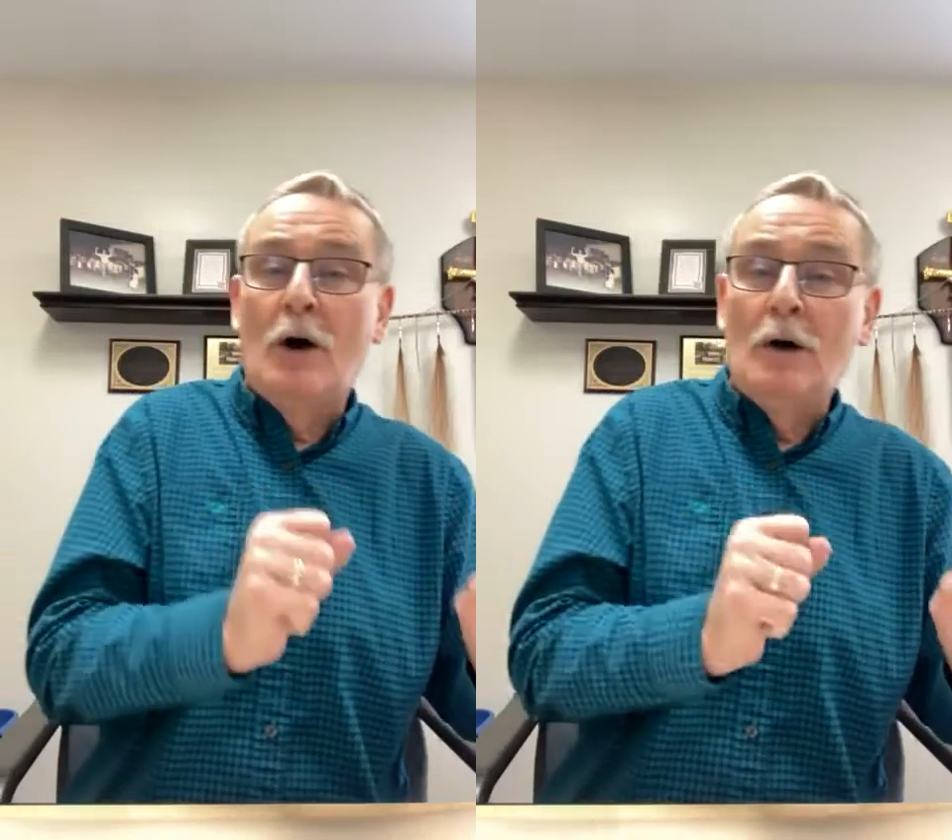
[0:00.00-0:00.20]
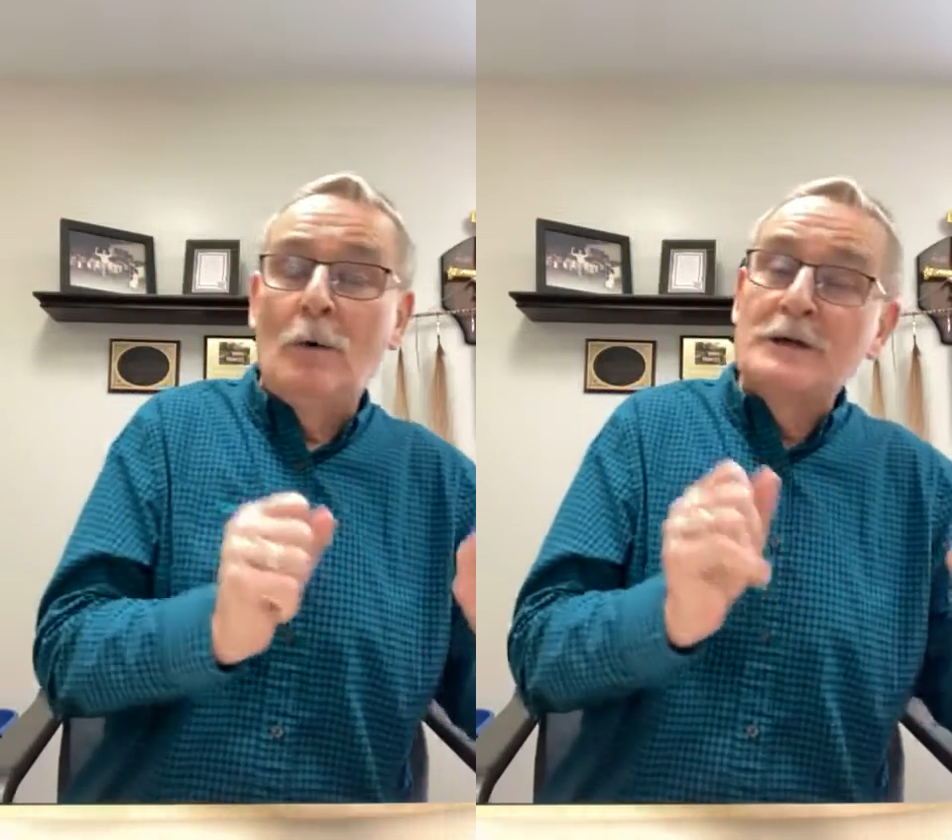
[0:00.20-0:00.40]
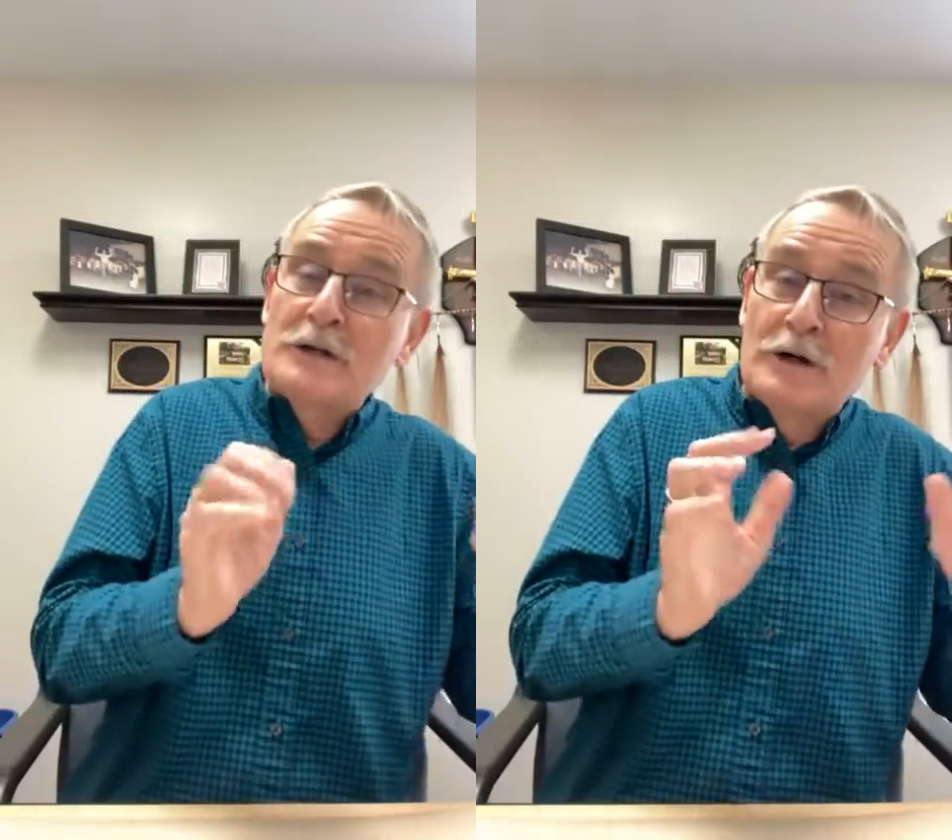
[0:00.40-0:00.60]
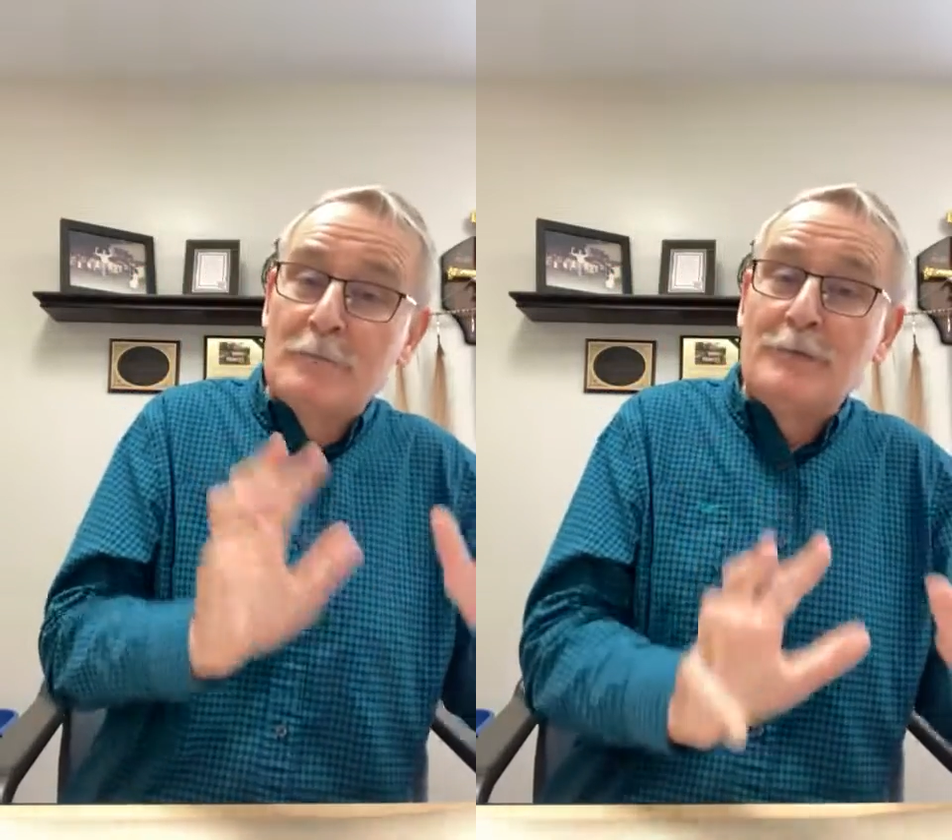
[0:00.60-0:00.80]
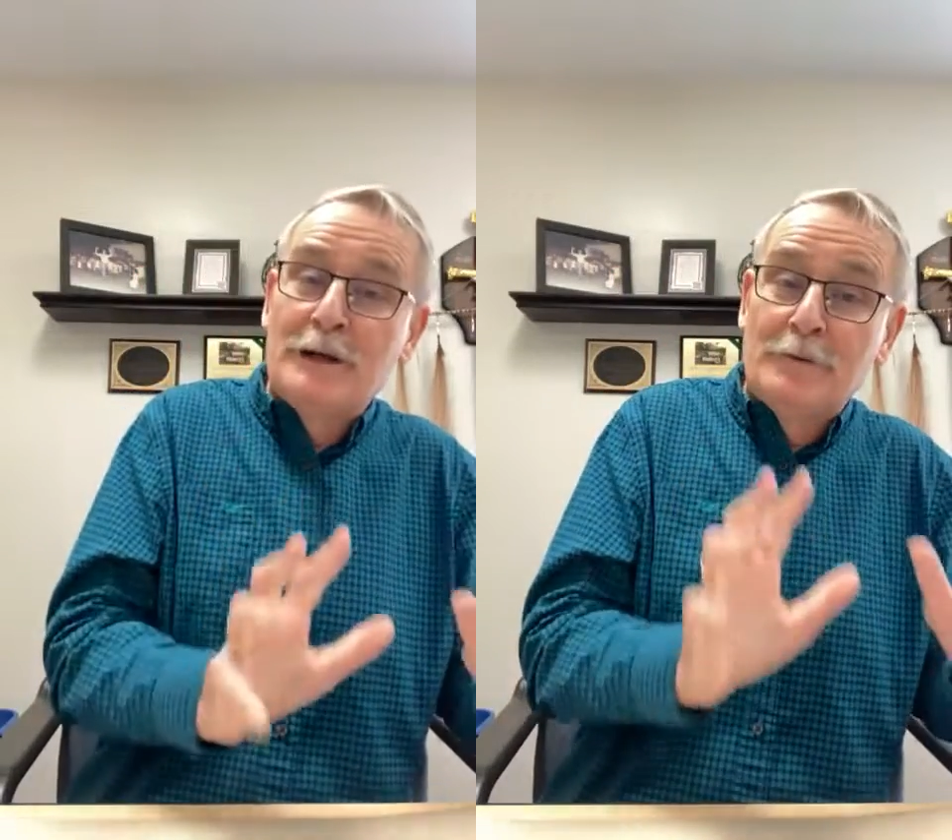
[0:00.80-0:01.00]
Noah wasn't
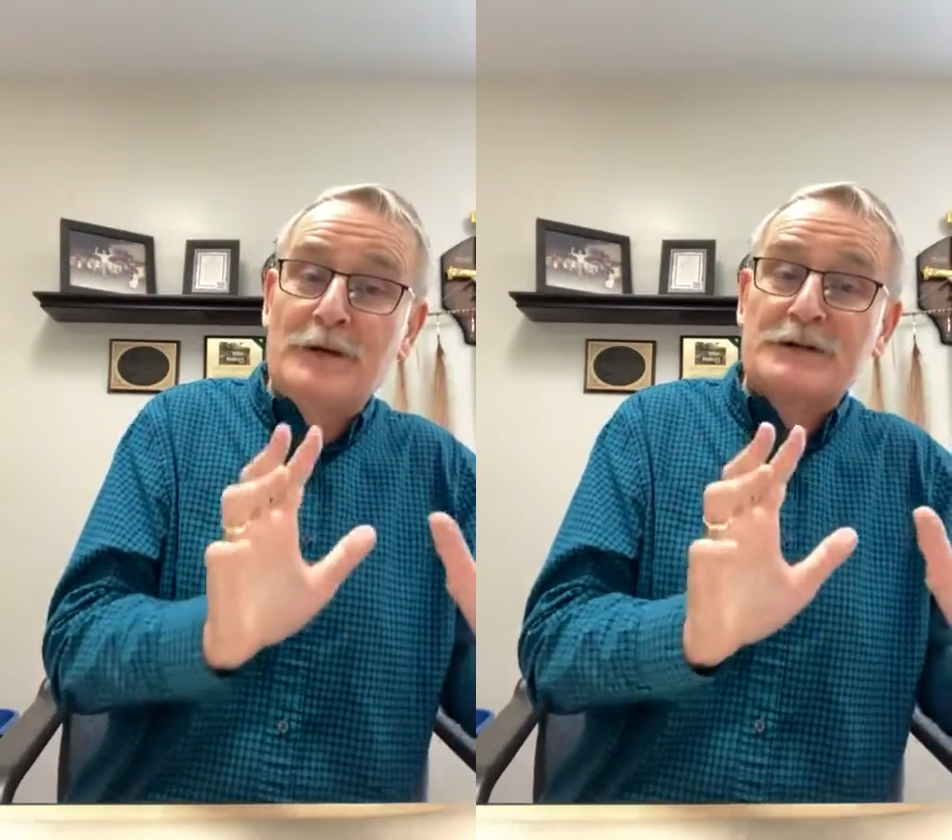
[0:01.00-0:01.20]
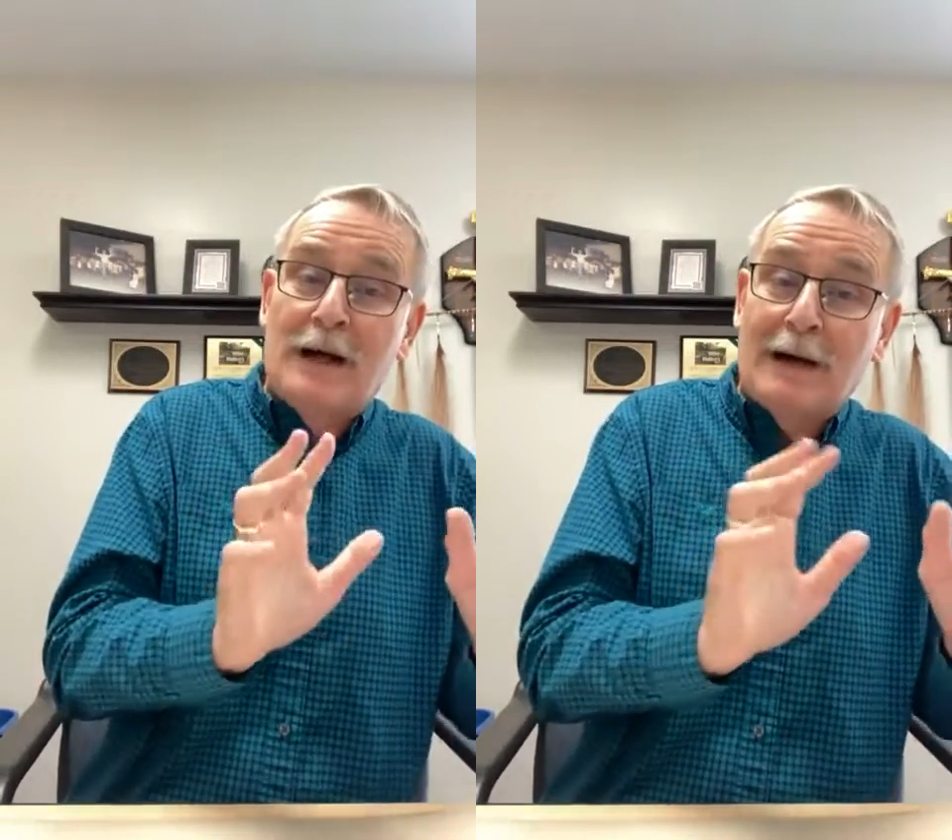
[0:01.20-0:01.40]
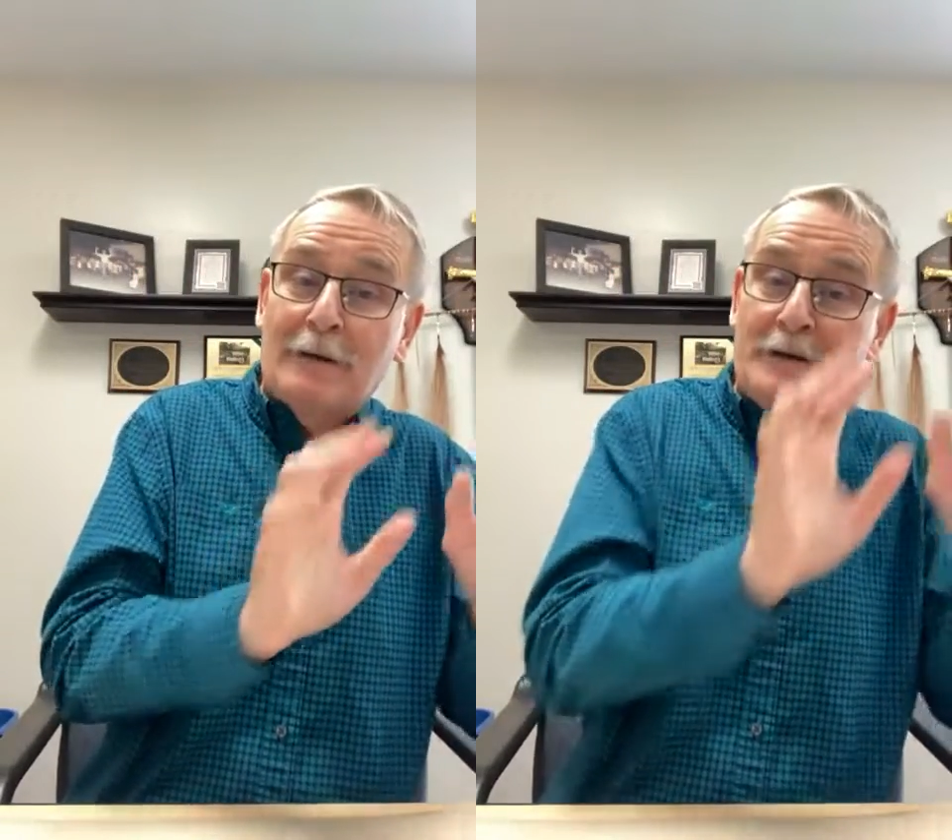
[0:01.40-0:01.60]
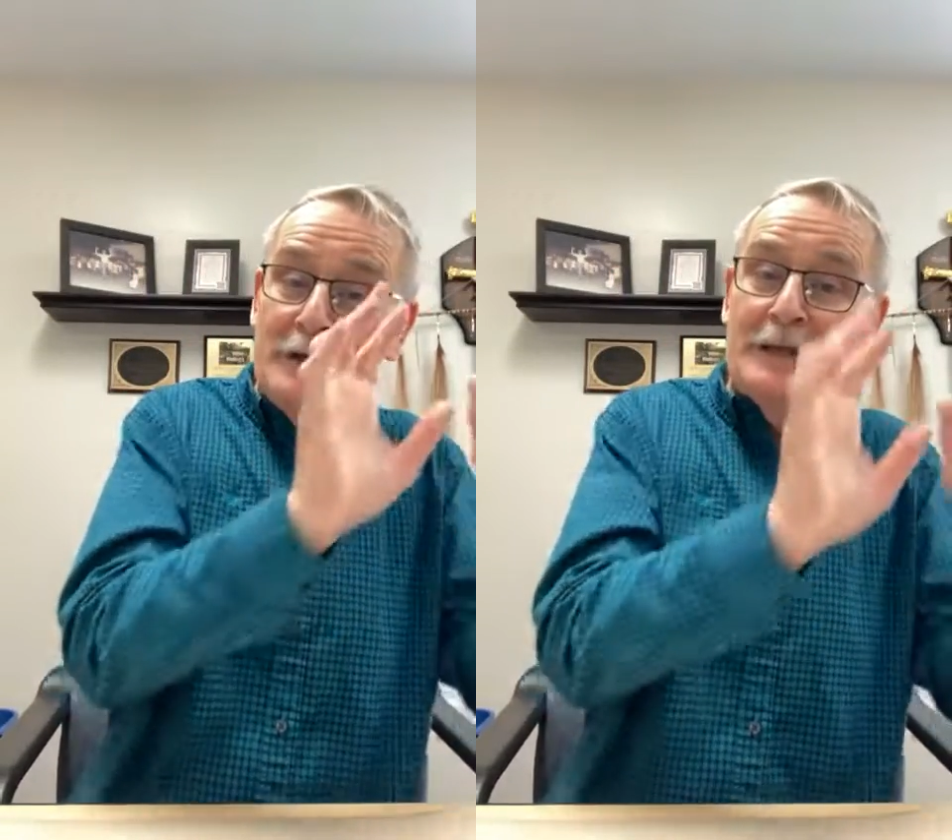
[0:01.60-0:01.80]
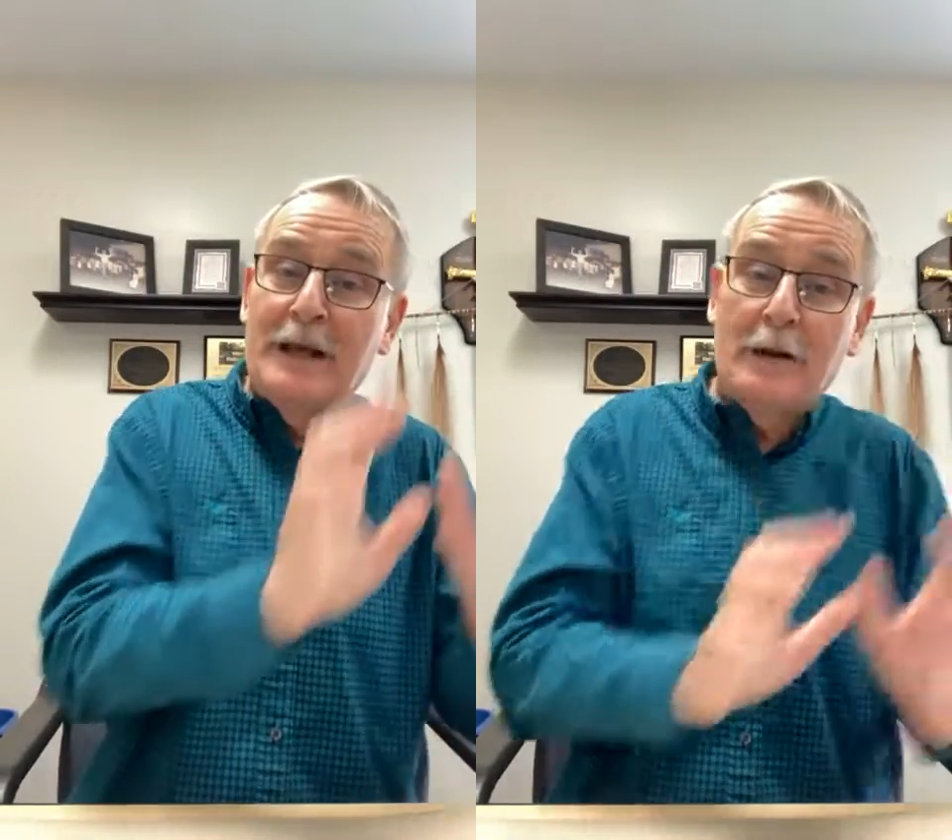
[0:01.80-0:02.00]
going to build this ark
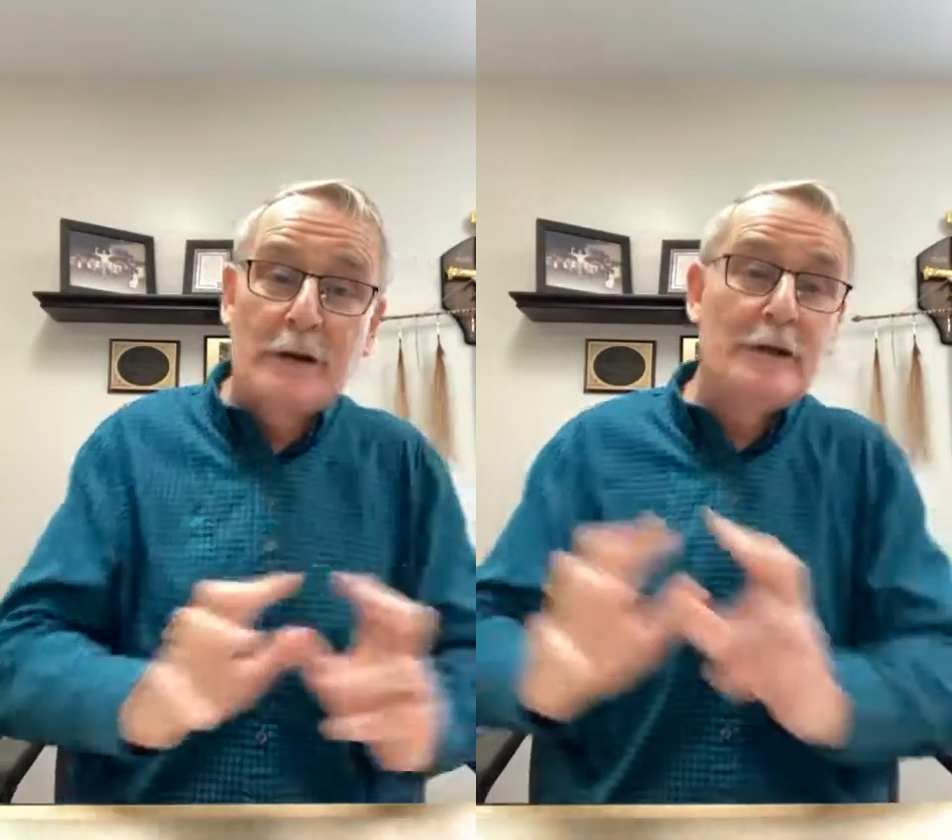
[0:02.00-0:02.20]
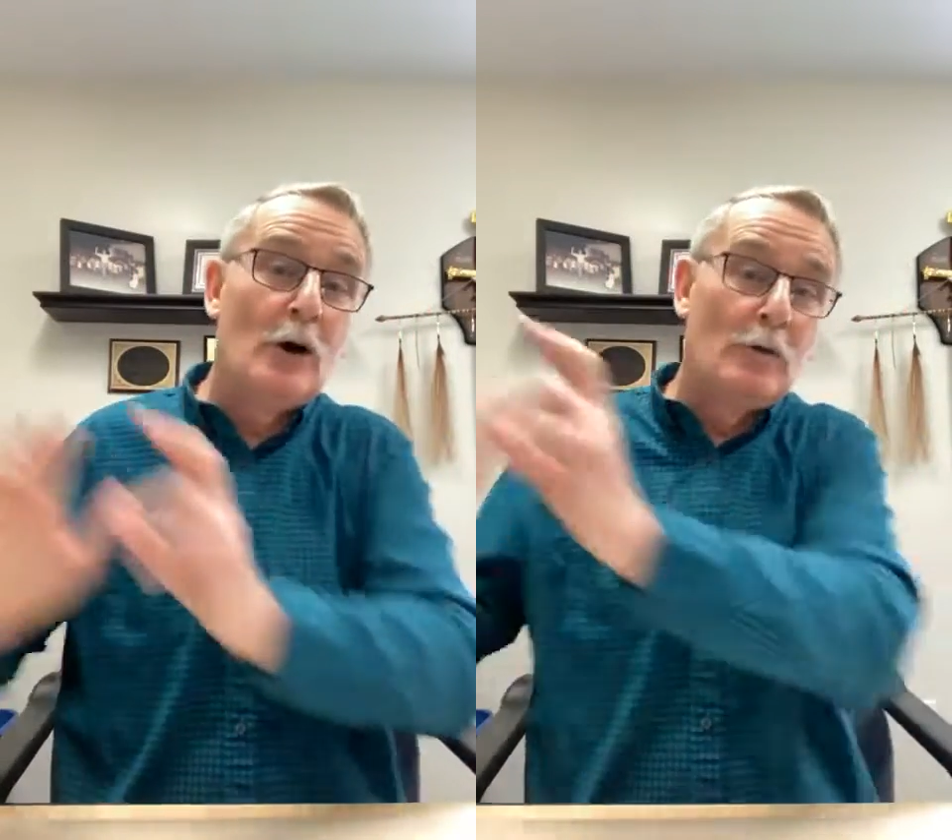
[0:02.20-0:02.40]
and then carry it